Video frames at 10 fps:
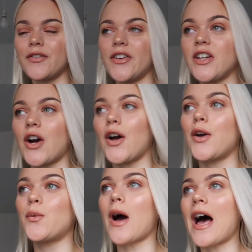
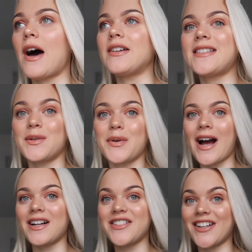video where I said we're
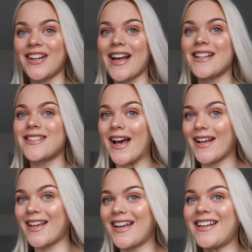actually gonna get
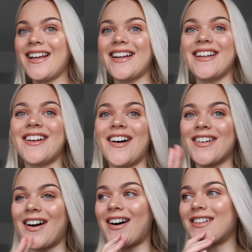decking in
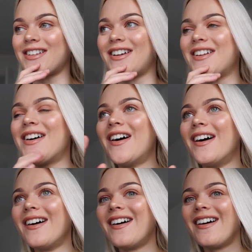our garden.
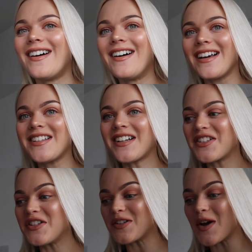It's
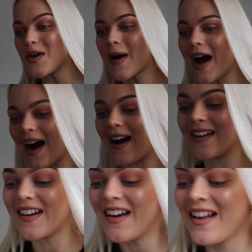actually so bad.